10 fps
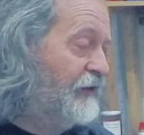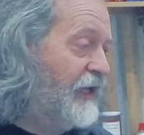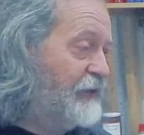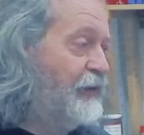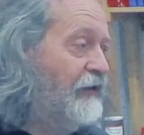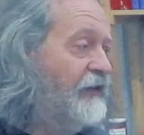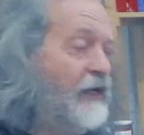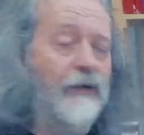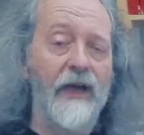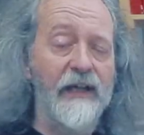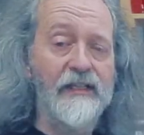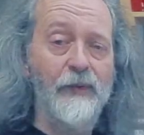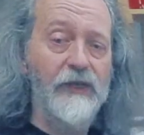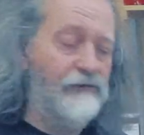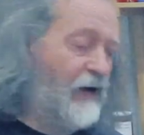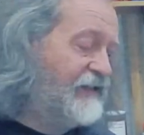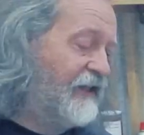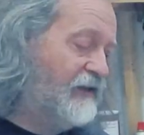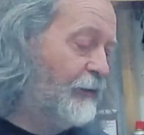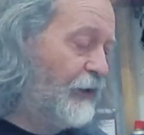it's perfectly okay to put your right
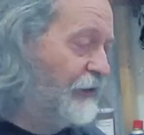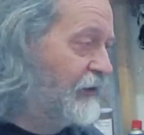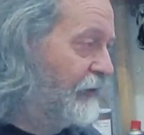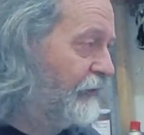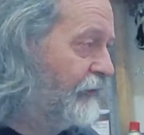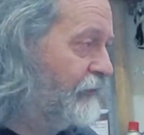hand up an octave.